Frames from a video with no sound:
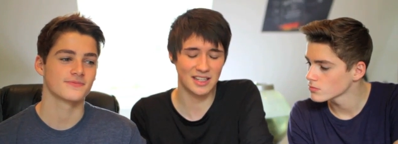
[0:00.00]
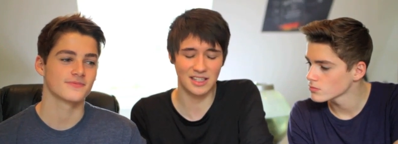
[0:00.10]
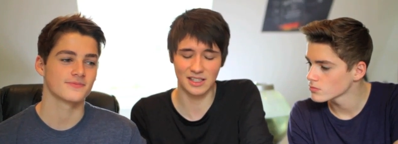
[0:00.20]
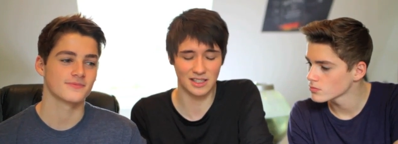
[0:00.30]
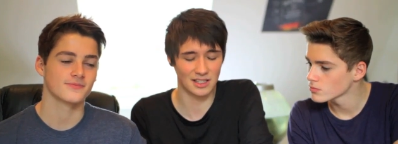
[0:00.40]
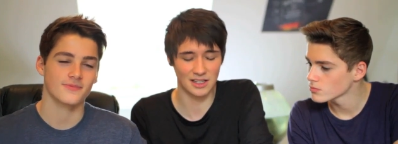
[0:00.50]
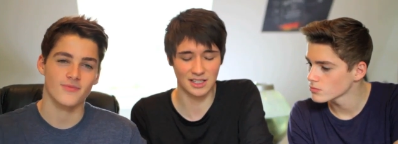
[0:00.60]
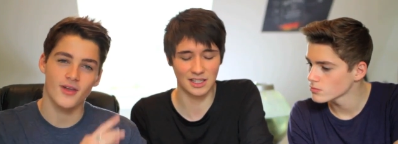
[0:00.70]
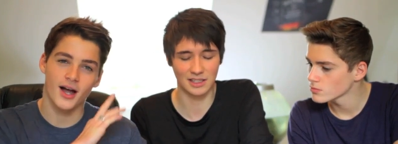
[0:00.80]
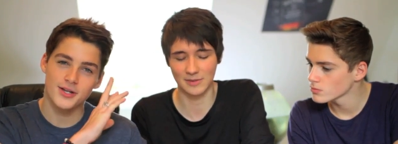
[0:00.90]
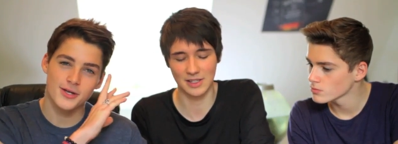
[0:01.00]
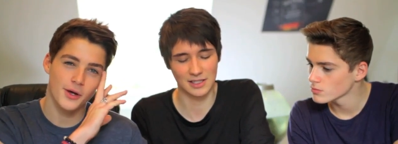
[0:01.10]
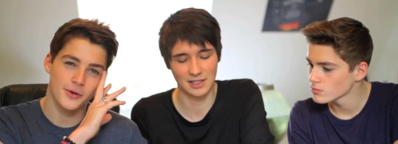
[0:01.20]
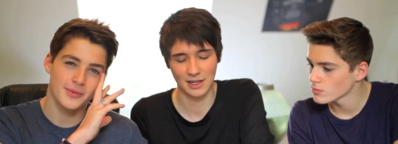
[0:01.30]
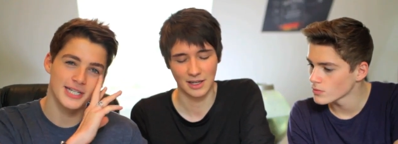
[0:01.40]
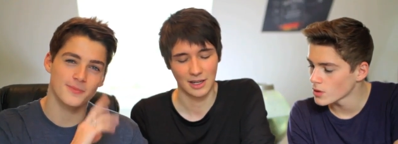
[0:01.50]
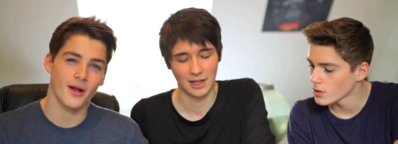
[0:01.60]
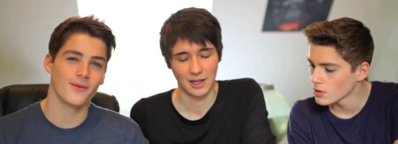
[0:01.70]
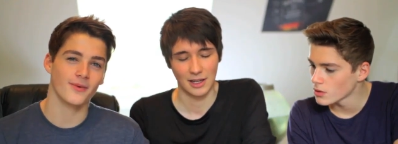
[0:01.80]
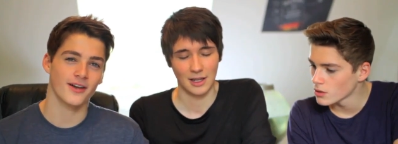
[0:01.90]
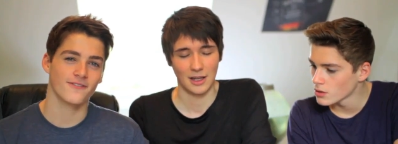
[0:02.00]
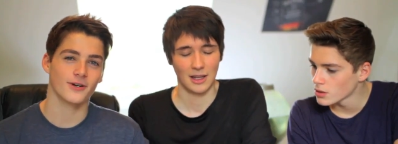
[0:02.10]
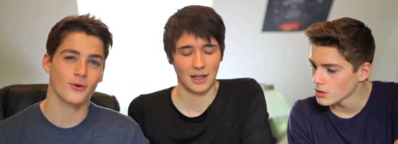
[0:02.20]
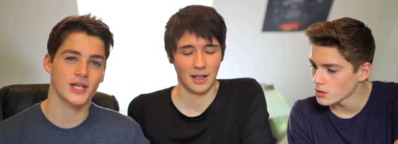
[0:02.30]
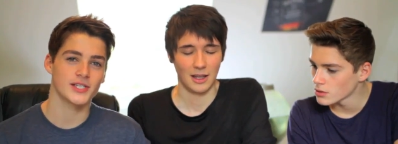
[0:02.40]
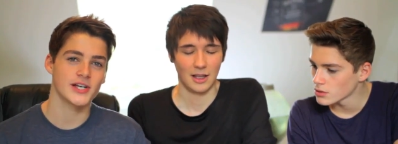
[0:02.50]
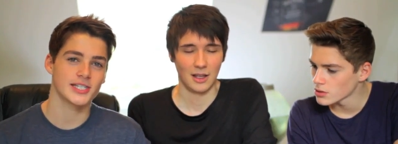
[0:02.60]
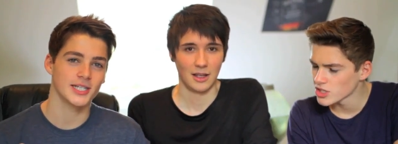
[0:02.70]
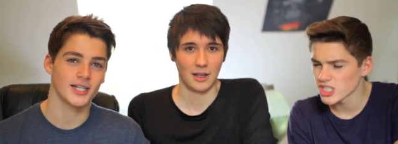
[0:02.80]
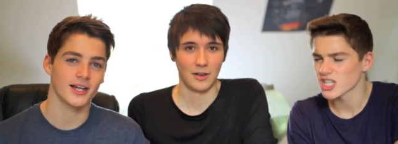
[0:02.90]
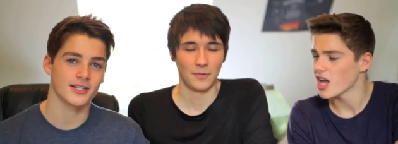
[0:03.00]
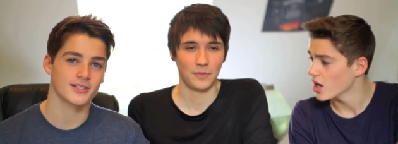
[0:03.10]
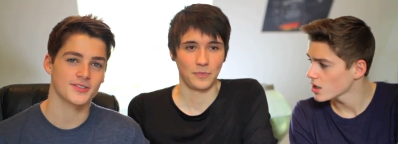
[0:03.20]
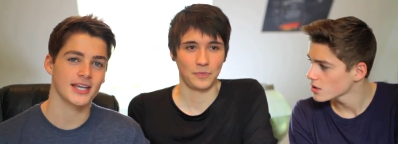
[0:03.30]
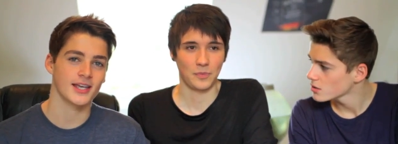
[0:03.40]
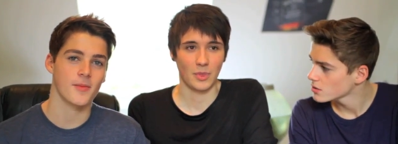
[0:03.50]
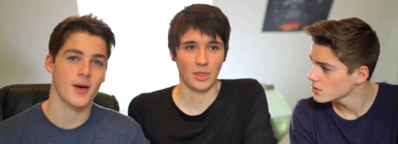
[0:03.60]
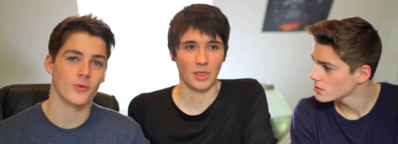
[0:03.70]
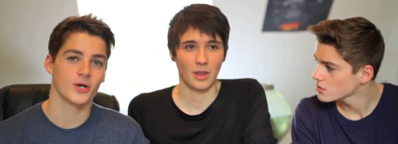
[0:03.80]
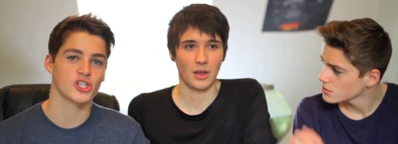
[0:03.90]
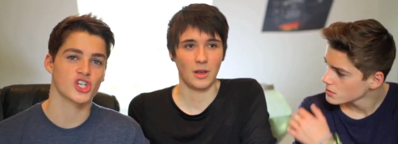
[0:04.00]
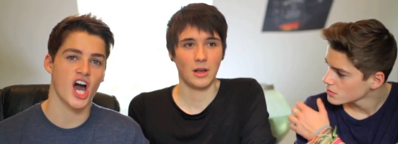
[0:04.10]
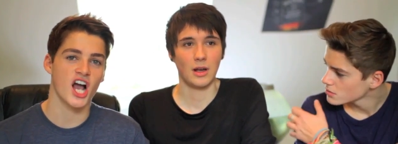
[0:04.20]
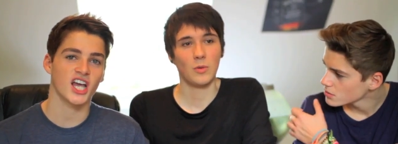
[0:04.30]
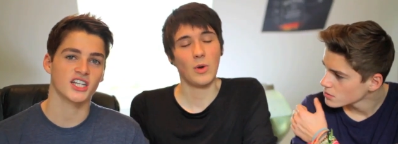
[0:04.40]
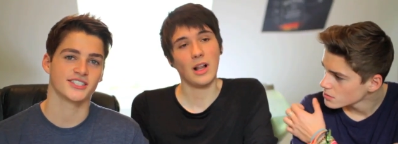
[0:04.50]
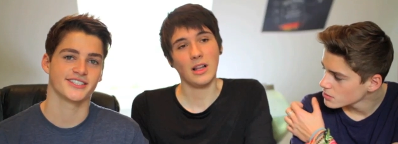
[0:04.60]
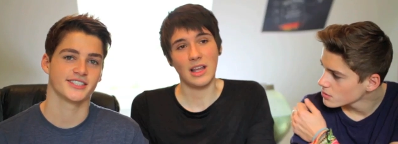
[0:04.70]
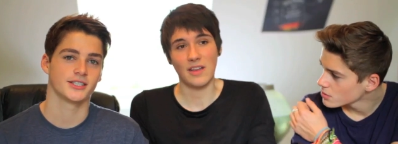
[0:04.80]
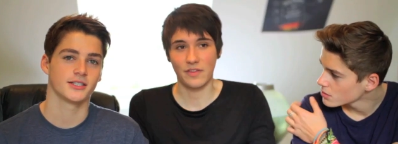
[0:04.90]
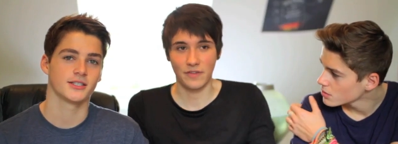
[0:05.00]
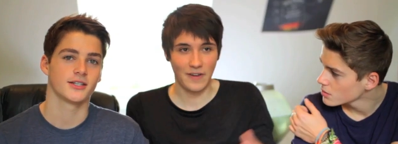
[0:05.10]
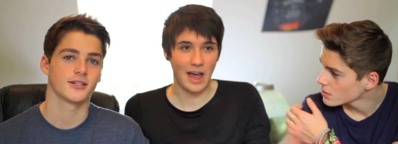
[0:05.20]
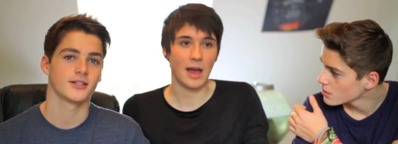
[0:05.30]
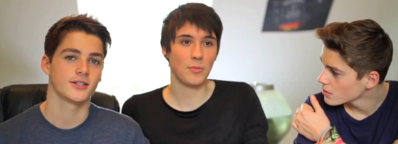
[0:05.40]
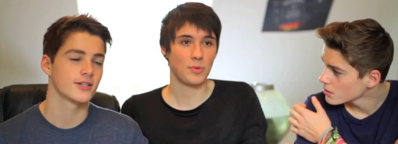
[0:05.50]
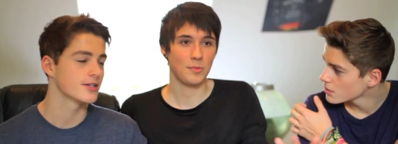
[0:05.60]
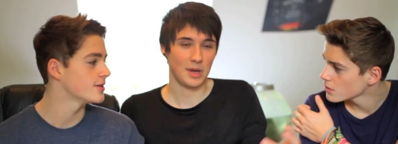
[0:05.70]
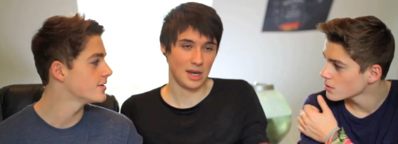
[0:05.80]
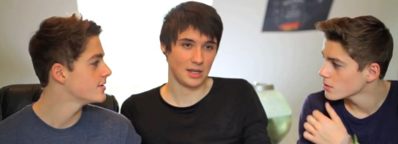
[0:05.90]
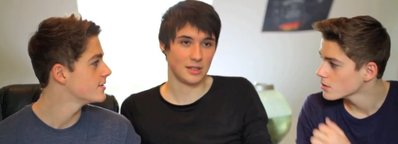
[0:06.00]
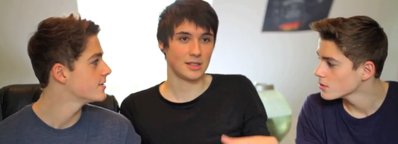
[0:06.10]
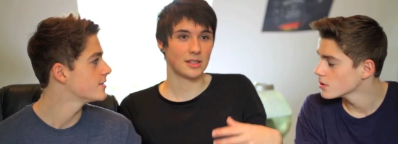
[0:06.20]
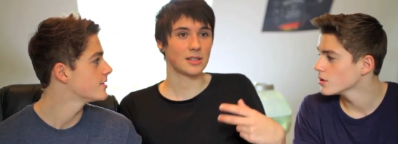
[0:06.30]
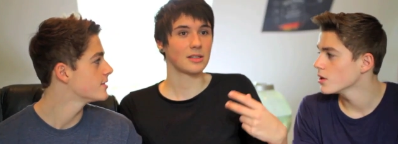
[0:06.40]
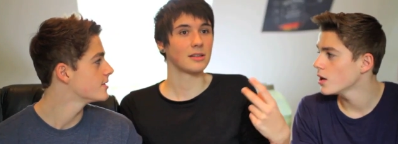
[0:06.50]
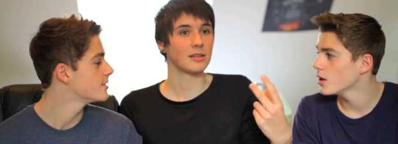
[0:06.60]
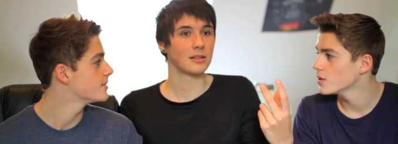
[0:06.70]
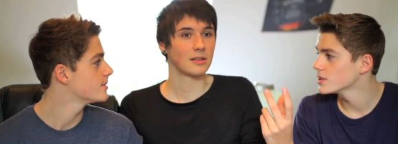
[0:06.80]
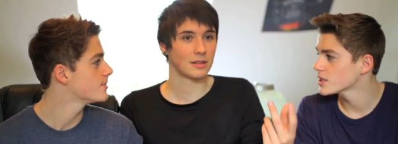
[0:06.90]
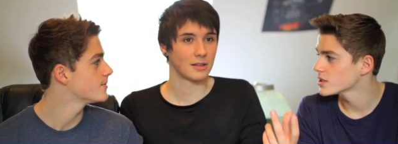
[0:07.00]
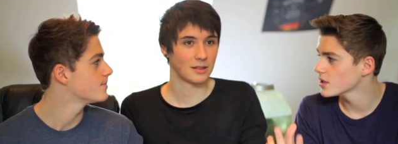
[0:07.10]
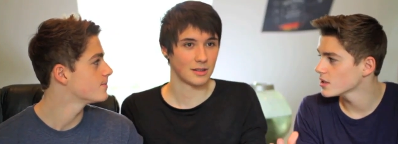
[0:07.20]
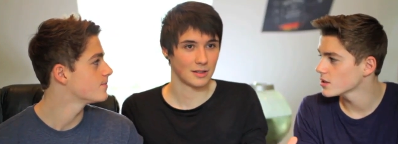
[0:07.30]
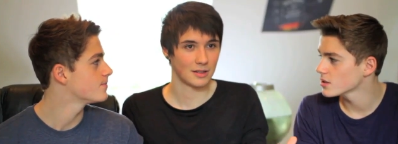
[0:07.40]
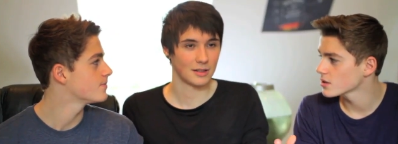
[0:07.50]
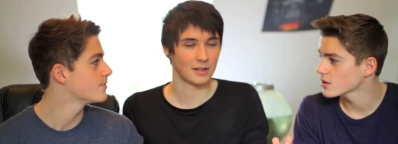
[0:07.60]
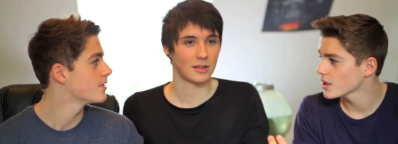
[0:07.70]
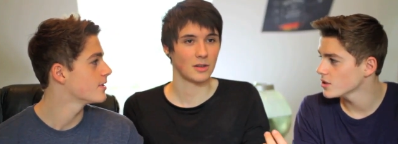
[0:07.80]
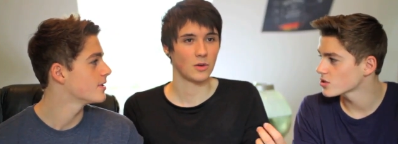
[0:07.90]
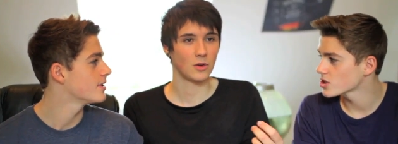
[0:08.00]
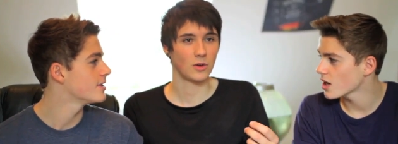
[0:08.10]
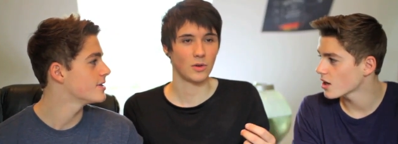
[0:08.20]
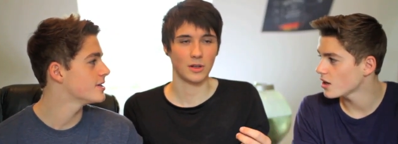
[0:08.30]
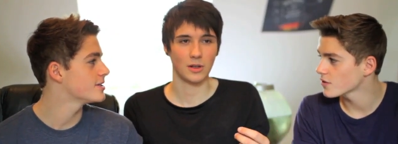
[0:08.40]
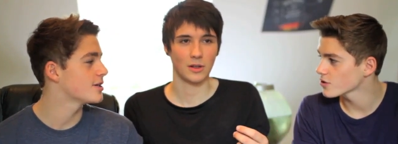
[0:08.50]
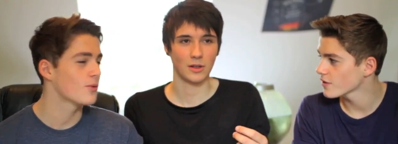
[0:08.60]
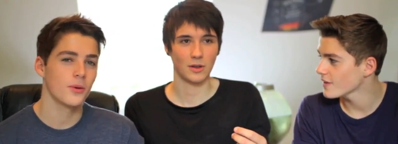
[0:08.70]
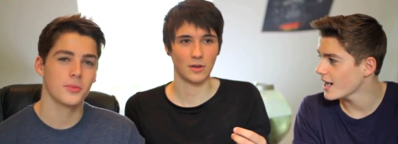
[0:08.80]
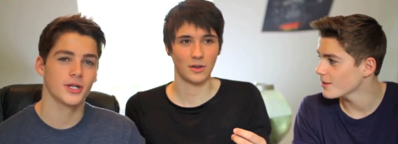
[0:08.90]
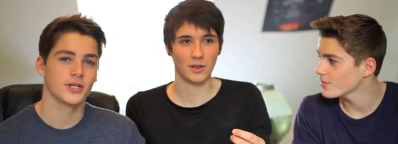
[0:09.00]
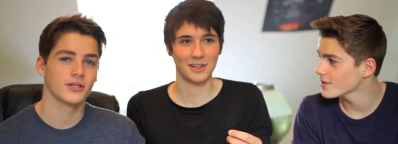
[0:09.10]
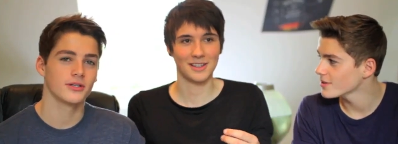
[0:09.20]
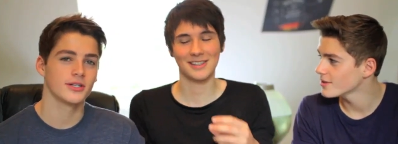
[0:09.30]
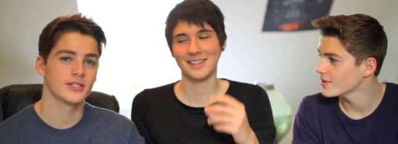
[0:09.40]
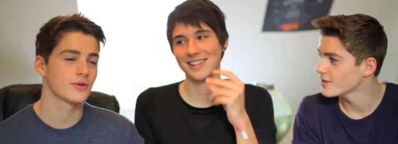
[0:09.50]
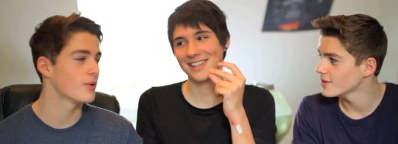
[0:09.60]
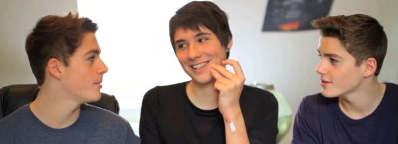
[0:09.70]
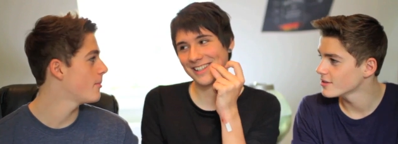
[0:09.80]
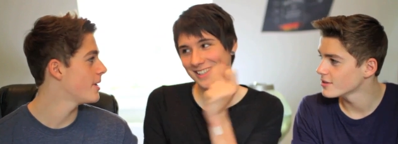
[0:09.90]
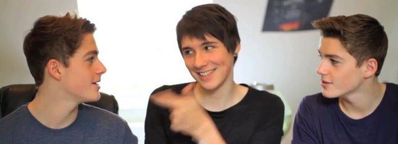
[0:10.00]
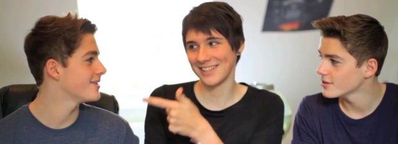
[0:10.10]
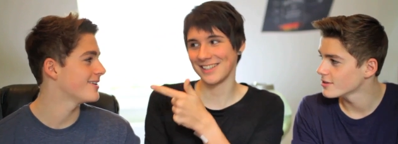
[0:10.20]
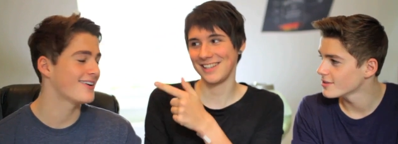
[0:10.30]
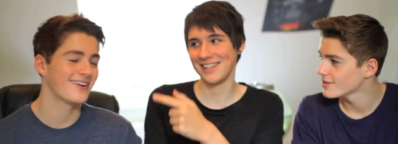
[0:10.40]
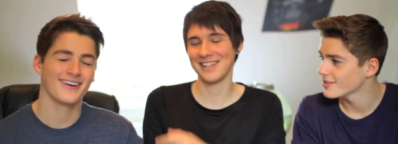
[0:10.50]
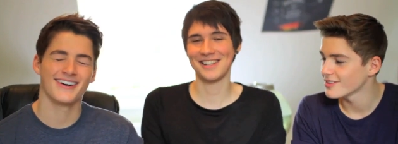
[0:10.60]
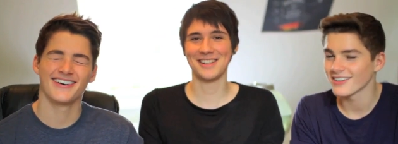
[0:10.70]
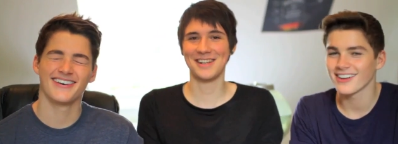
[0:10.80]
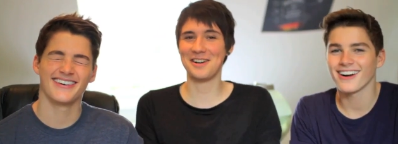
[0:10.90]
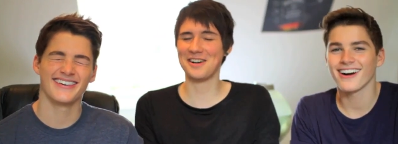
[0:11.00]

Speaker 1: This is disgusting.
Speaker 2: I don't know what it means, but I feel quite dirty like, thinking about the word schluck. Well, if fap means. Oh, is it to. Can you schluck after? Is it a woman? Is it a woman? Oh,